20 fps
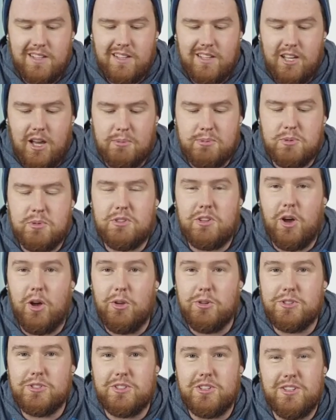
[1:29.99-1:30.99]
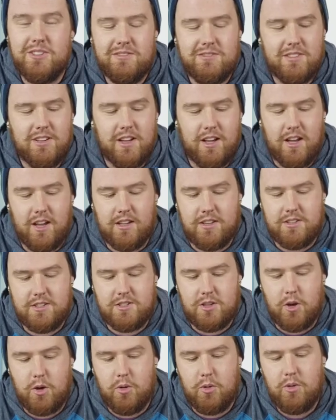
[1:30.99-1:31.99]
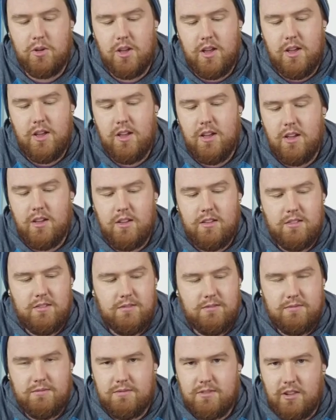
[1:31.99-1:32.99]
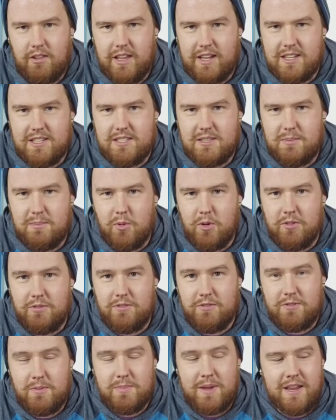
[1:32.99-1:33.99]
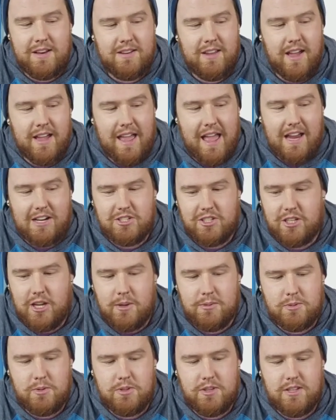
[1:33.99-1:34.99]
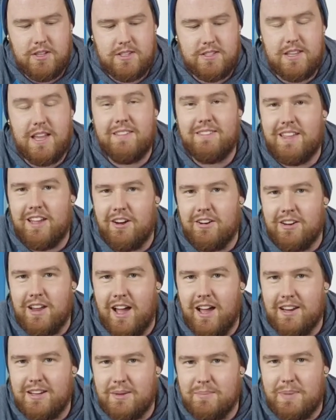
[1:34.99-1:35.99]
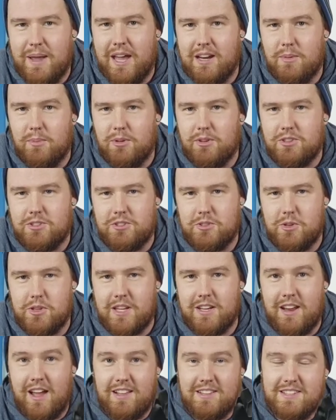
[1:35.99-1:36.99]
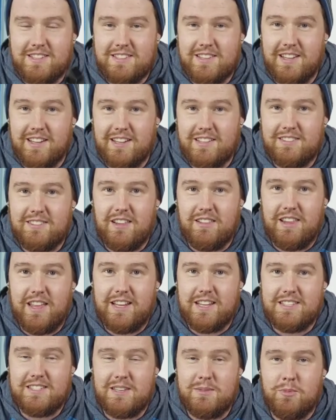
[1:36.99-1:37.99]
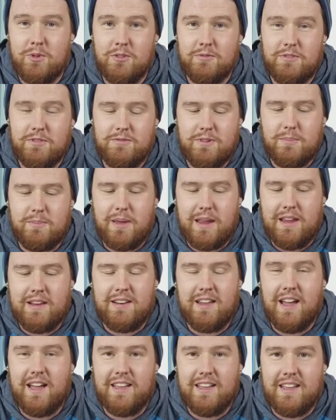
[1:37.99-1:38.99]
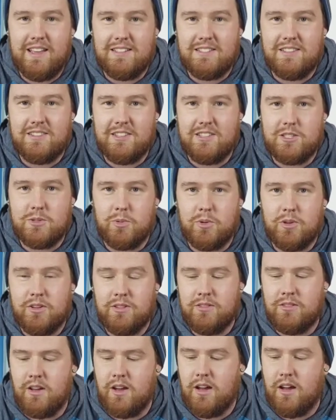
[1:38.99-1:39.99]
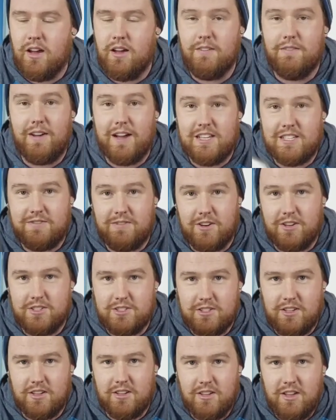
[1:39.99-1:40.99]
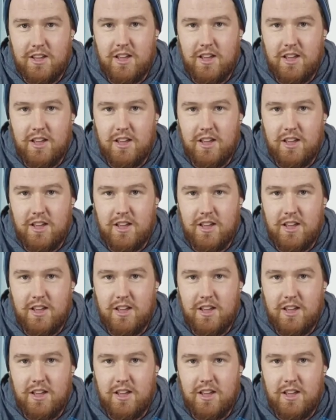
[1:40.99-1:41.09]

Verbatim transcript: comes with the holster. Uh, so the Legacy Morpher from Bandai actually comes with this, and they are not compatible, so you cannot stick the Legacy Morpher from Bandai into this one, uh, vice versa.